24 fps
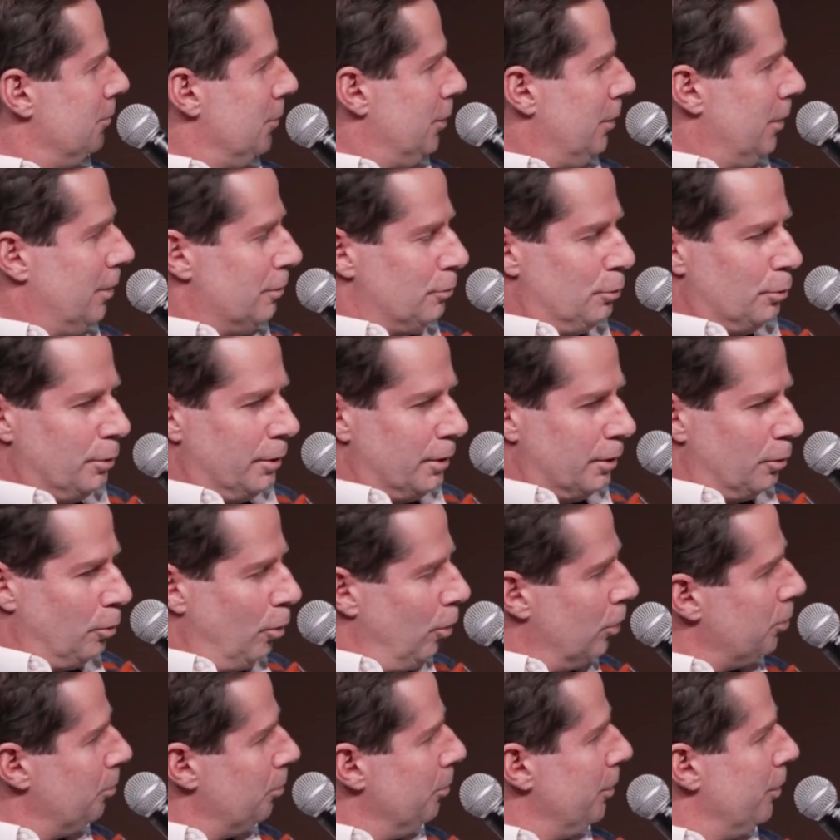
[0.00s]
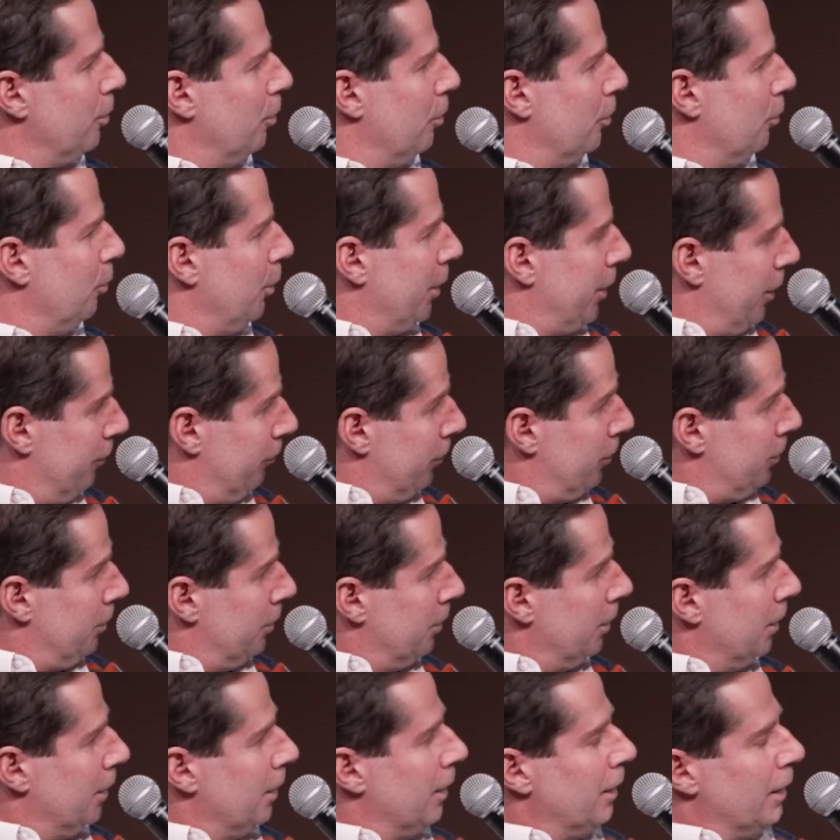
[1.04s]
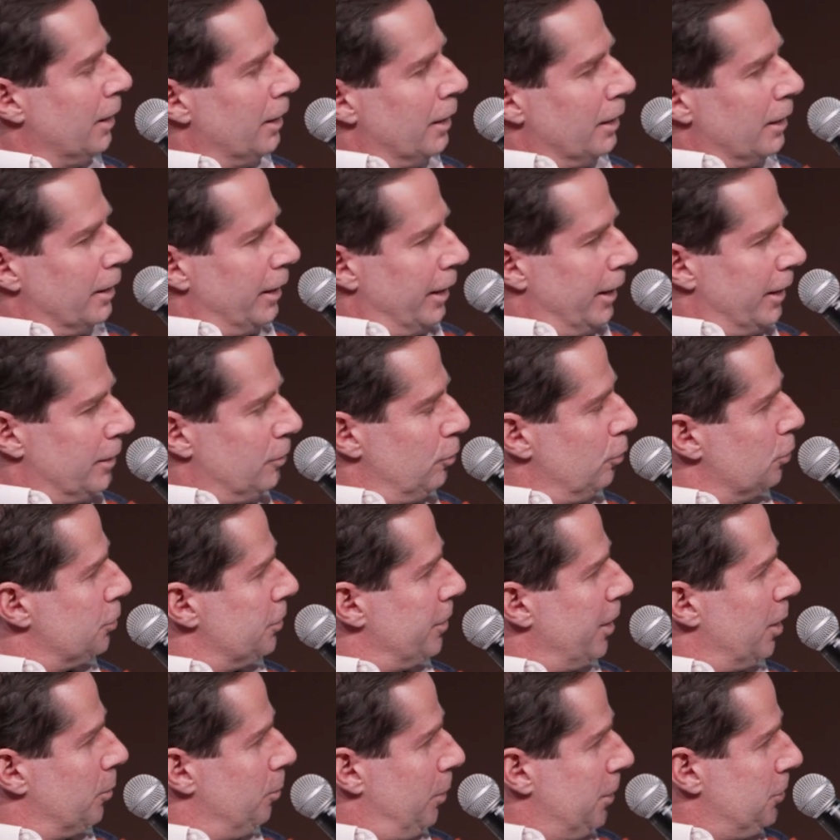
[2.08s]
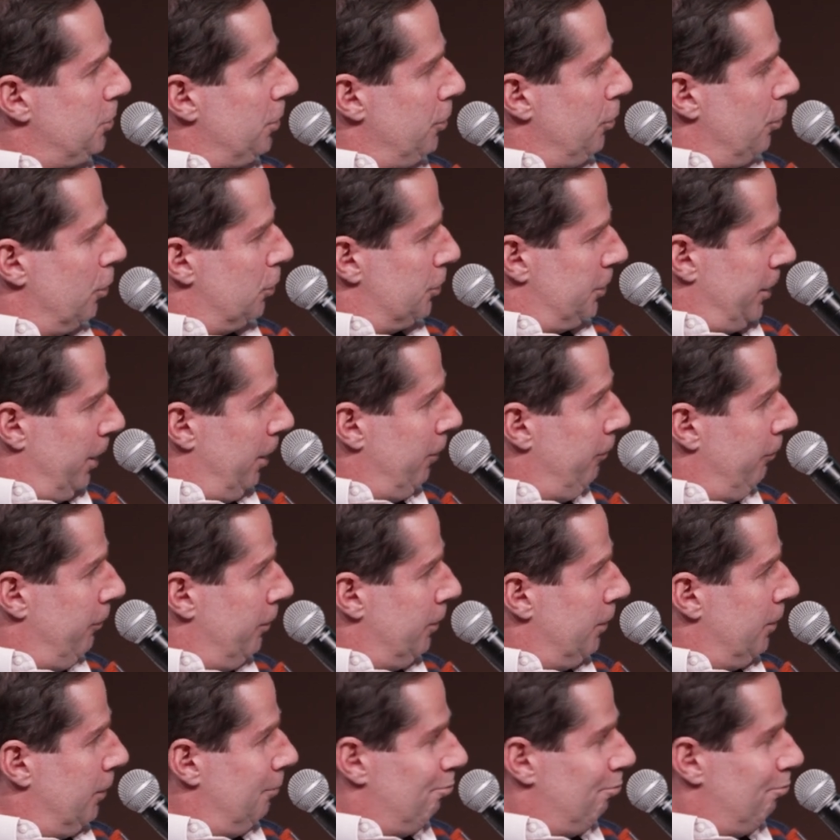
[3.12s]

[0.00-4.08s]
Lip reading: to a Goldman or whatever, and you start pitching yourself.